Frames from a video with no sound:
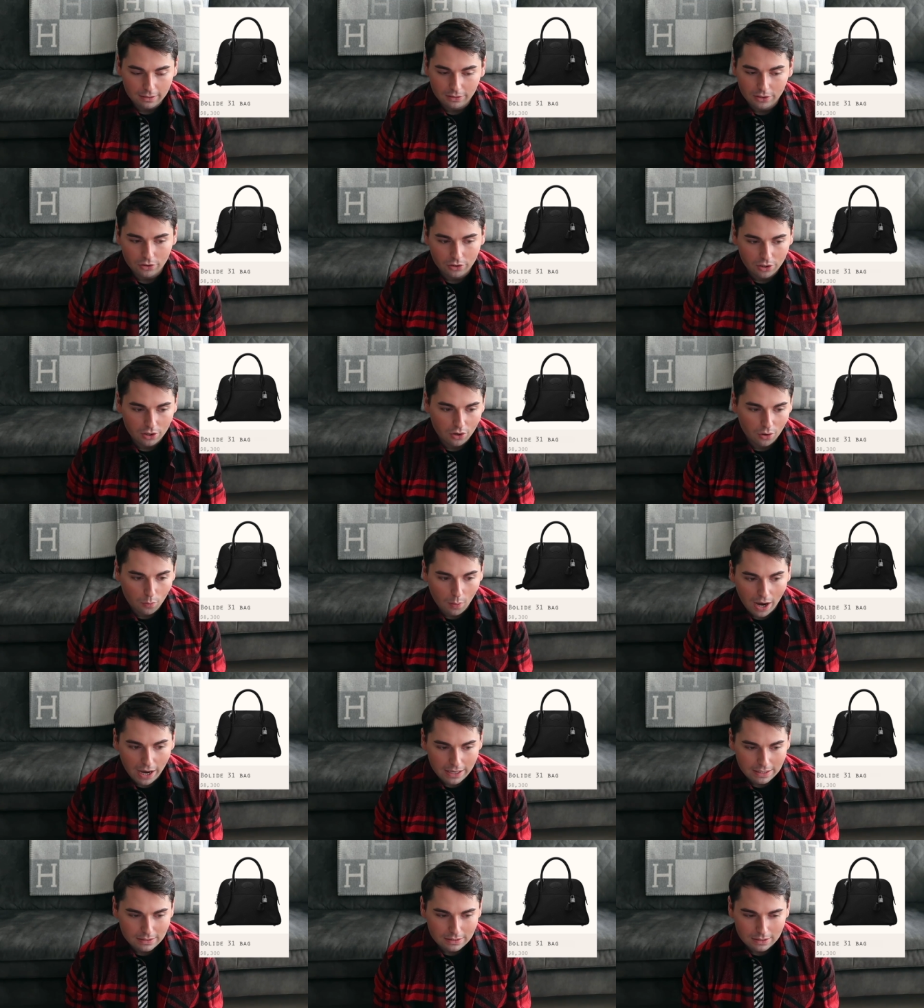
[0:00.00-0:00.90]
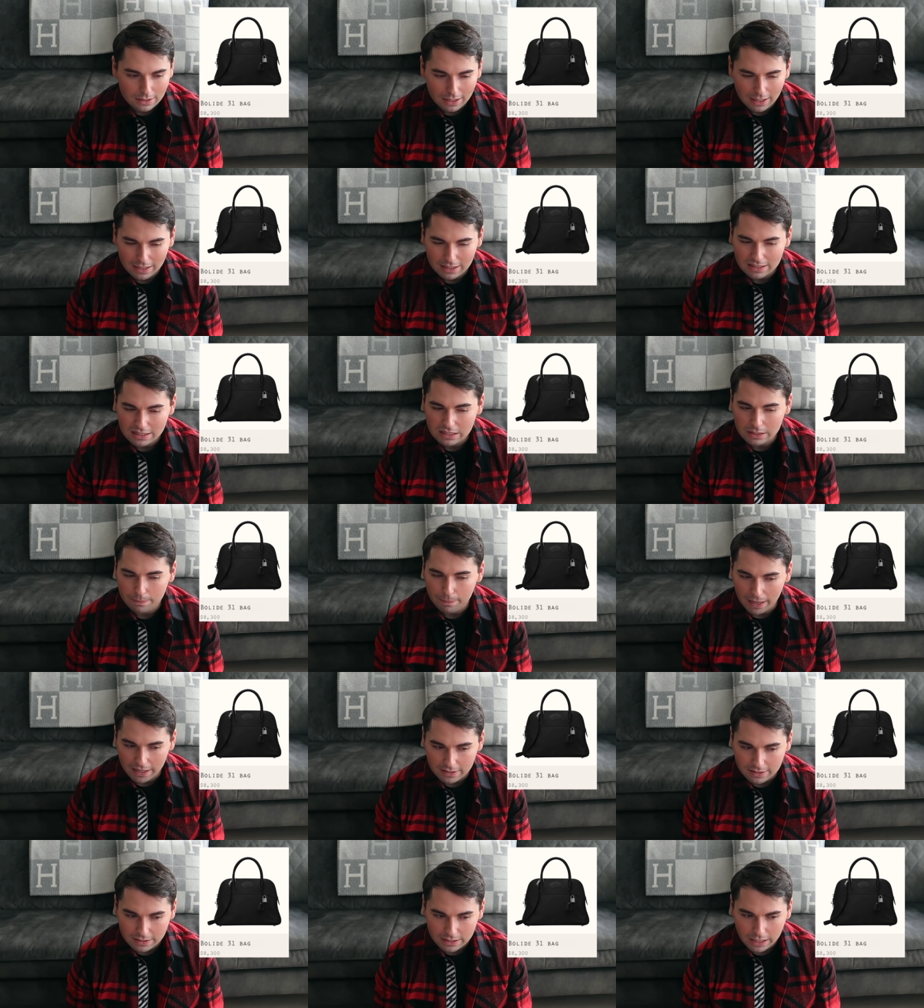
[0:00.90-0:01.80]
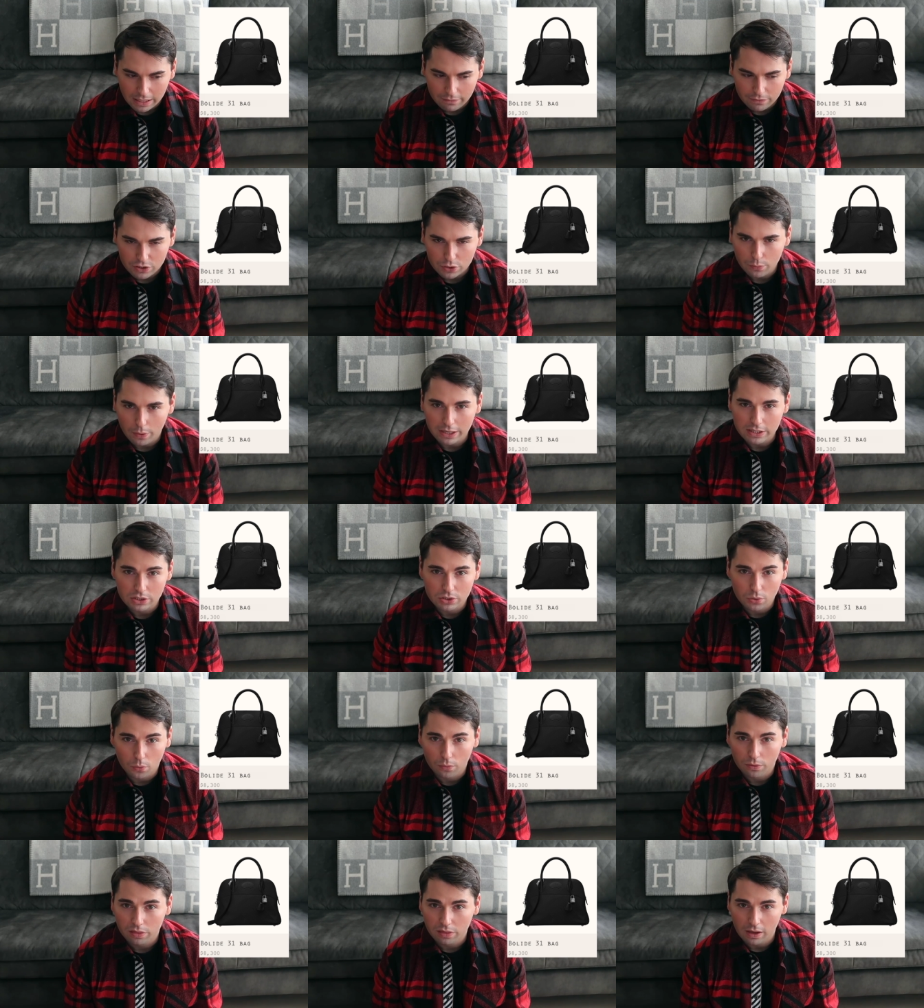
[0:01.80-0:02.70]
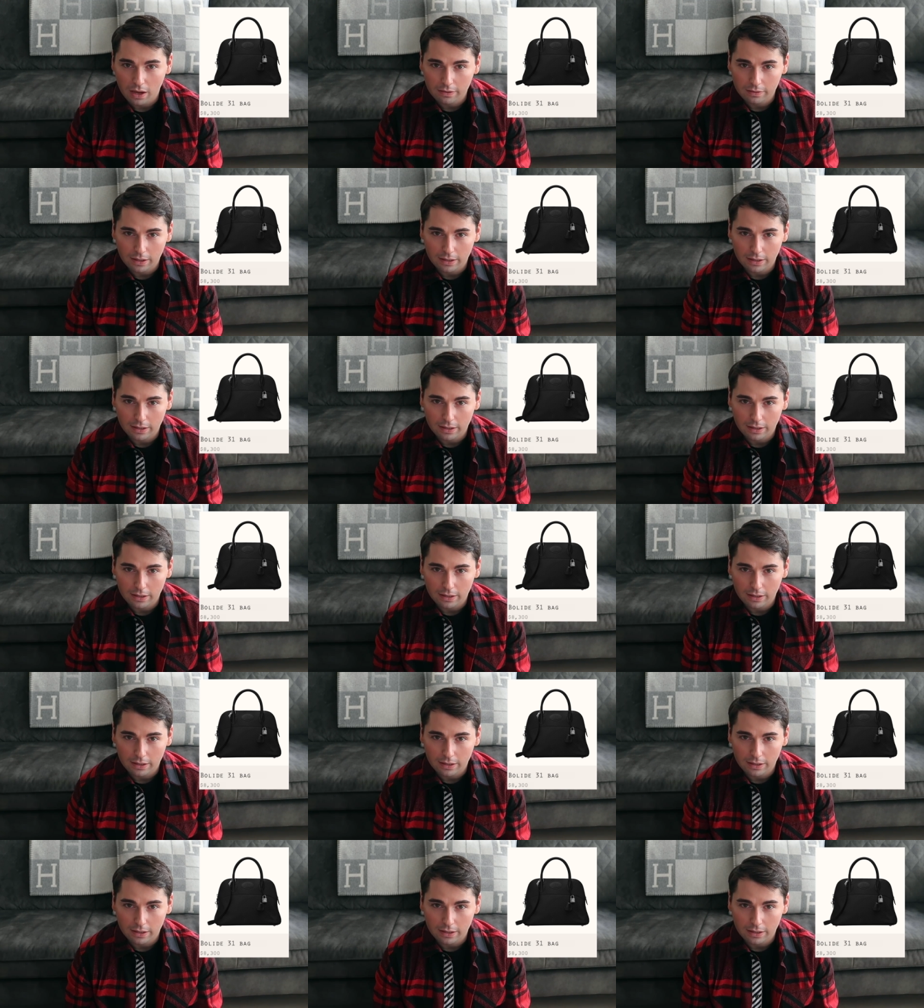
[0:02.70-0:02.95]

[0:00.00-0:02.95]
They're quite expensive, so I don't think